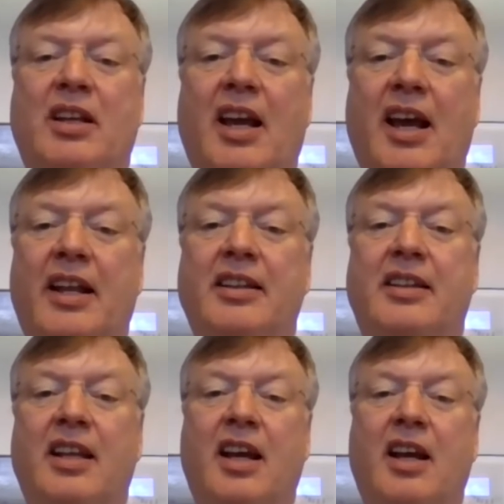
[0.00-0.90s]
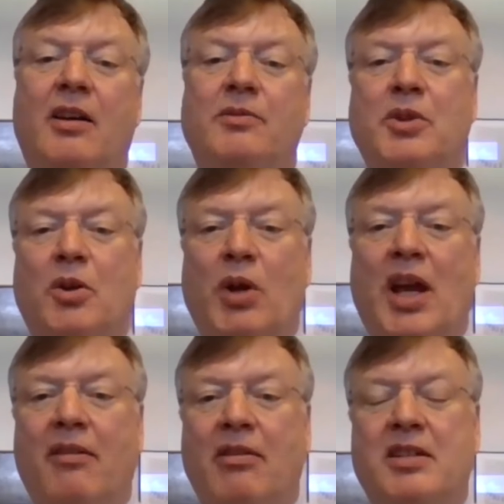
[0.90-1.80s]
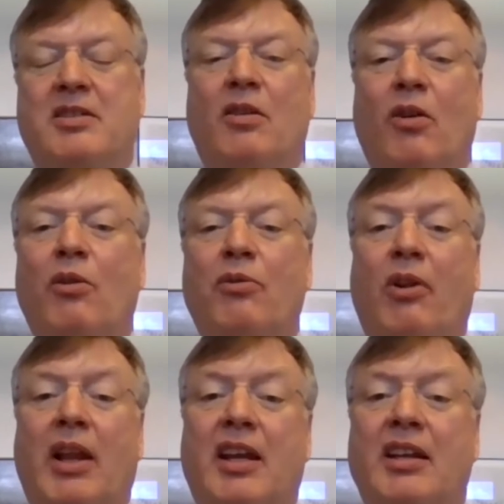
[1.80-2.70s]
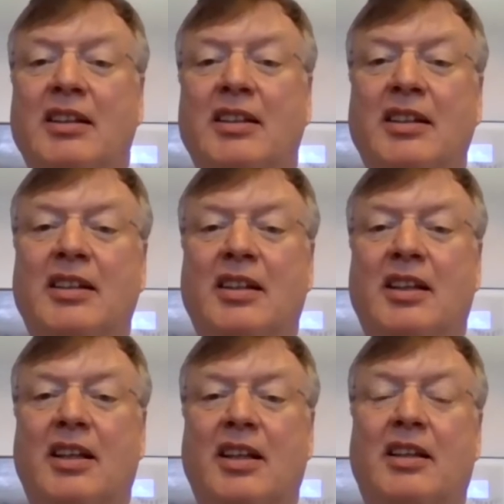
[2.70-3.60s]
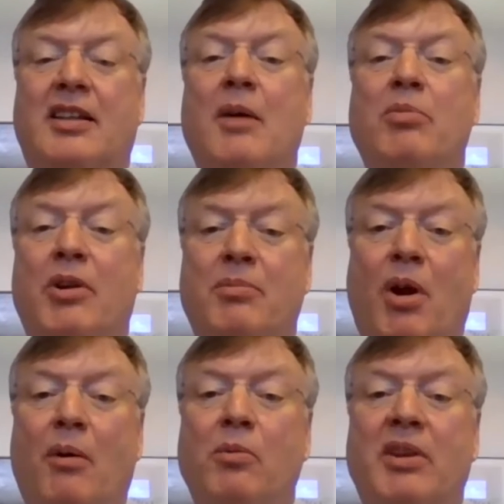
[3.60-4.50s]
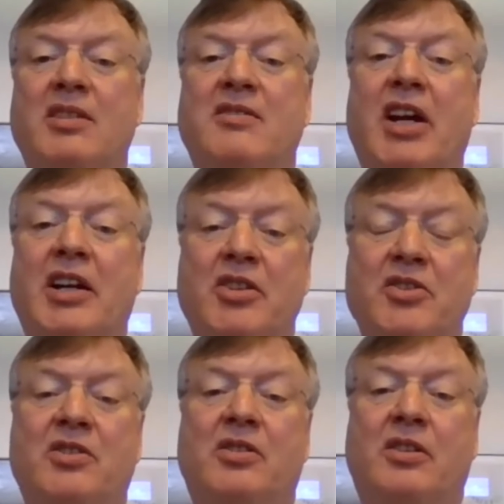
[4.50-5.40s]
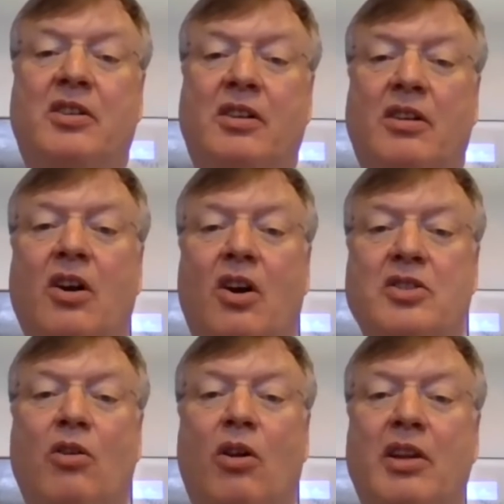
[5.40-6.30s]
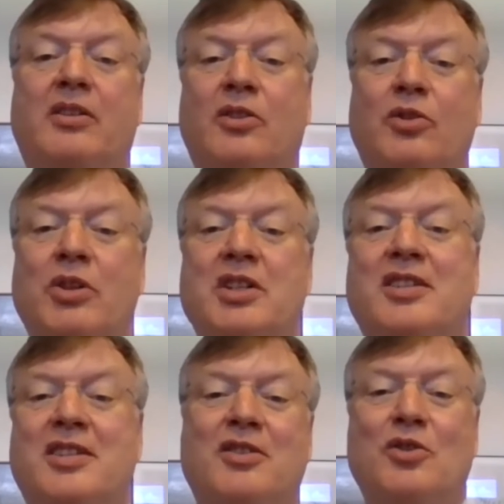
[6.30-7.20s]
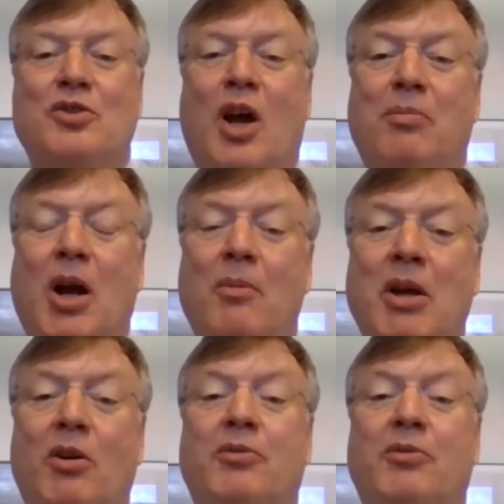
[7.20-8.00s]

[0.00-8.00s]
And, we have this hopefully temporary problem with this virus causing all the tourists to stop coming,